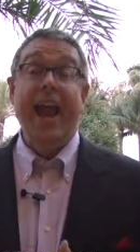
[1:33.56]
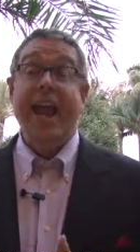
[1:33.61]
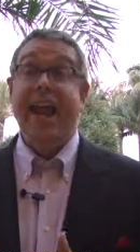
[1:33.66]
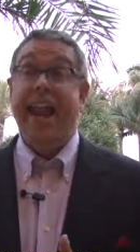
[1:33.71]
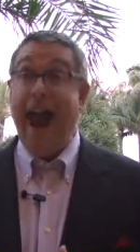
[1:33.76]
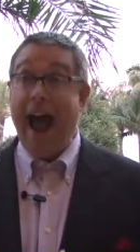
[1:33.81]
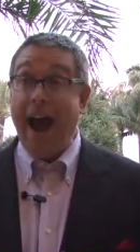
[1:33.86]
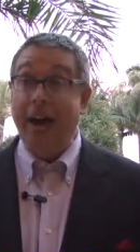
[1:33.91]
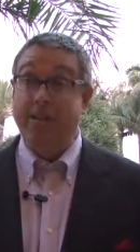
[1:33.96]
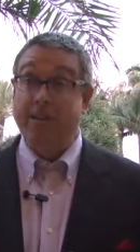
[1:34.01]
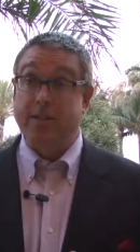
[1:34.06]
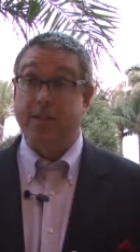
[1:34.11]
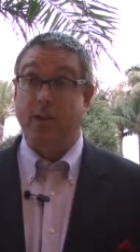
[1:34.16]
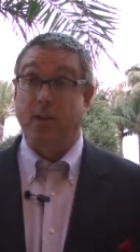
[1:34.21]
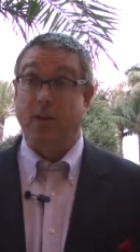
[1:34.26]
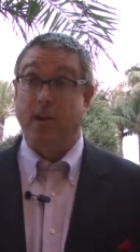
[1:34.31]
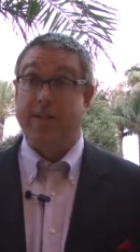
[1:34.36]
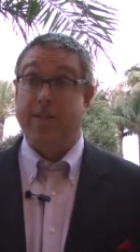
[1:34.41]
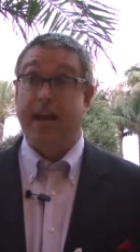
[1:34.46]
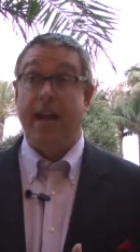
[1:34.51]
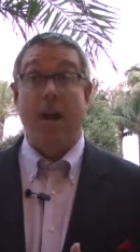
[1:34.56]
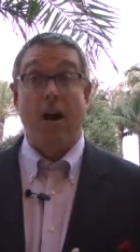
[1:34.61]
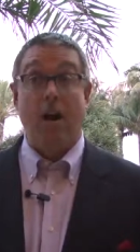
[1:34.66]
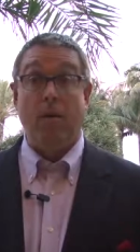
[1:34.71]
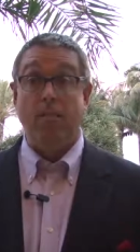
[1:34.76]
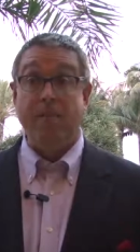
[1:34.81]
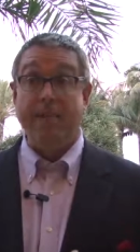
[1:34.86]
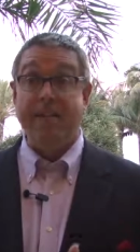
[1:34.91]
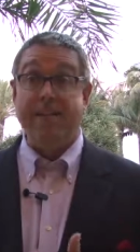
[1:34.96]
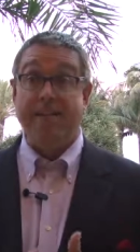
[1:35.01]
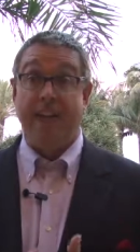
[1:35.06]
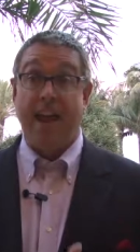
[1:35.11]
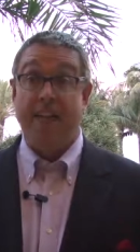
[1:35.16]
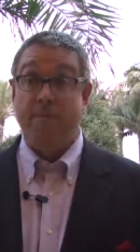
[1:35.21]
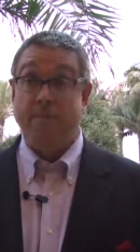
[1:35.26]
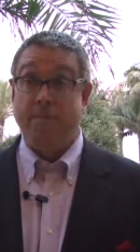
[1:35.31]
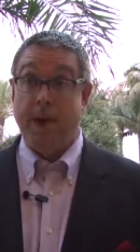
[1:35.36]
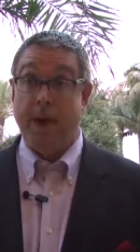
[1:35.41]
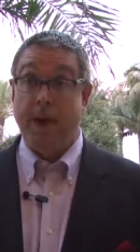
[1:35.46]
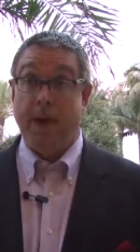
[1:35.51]
and how it's going to help me
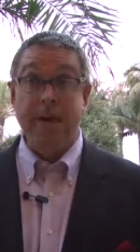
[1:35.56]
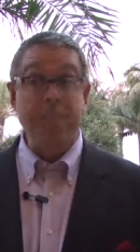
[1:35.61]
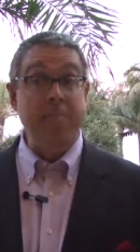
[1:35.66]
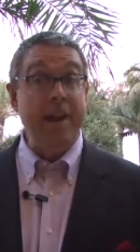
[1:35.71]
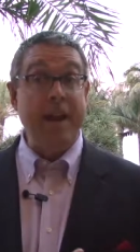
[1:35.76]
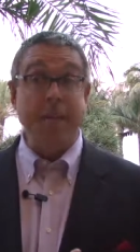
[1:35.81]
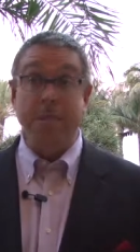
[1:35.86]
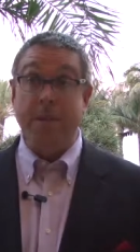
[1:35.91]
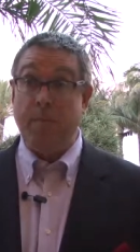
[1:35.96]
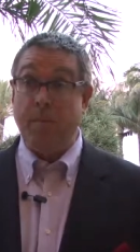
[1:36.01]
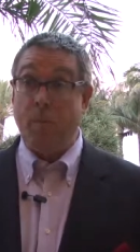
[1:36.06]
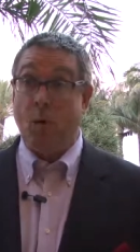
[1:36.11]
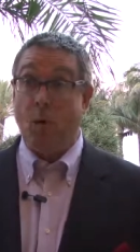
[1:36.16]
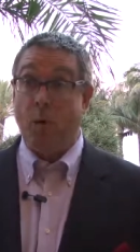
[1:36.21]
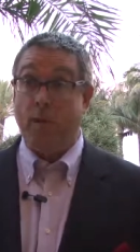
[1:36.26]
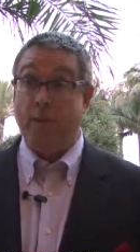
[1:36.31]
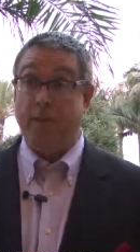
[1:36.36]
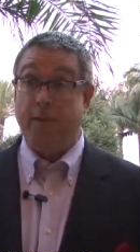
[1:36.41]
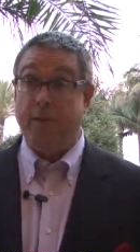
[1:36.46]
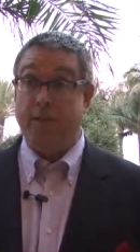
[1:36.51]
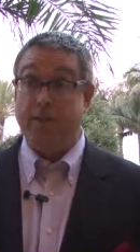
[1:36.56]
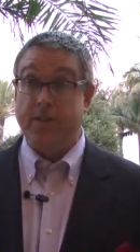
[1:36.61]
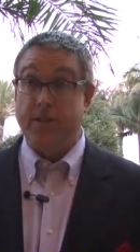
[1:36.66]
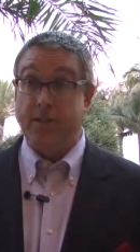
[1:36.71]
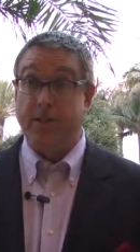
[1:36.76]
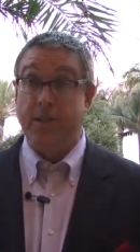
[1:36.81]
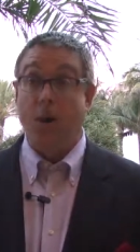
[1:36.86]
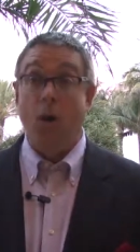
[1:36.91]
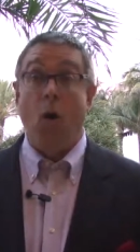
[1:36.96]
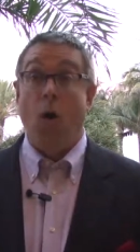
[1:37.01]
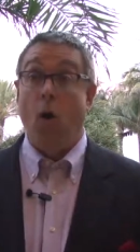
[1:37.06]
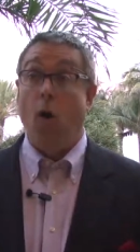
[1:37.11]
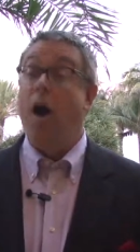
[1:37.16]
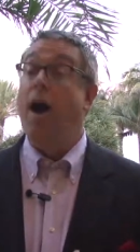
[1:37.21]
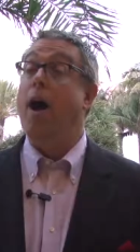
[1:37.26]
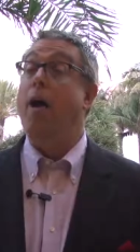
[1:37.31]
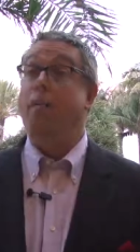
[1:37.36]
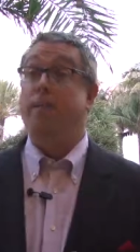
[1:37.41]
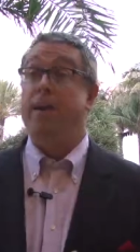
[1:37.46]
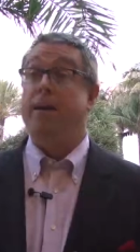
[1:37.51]
save money, make me more efficient, or
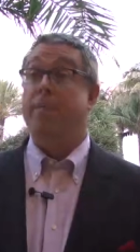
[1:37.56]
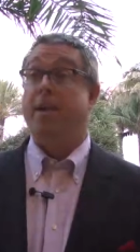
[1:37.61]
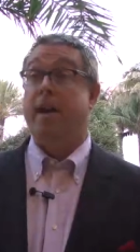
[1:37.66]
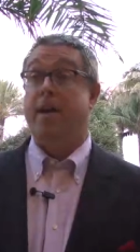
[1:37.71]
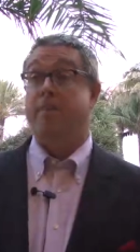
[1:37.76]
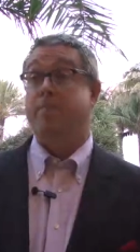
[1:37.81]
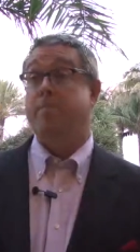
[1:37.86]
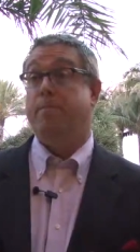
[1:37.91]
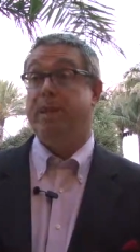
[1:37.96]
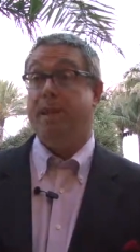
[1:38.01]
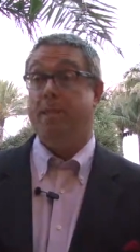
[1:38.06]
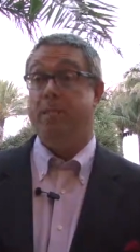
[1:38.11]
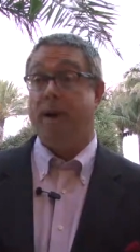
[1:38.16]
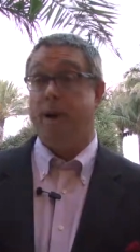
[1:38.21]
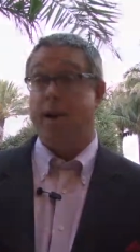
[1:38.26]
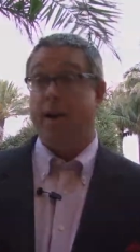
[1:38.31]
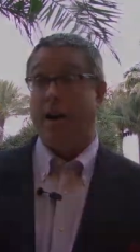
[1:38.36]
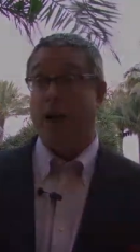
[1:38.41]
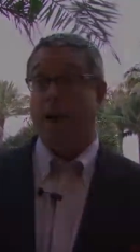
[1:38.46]
help me be a better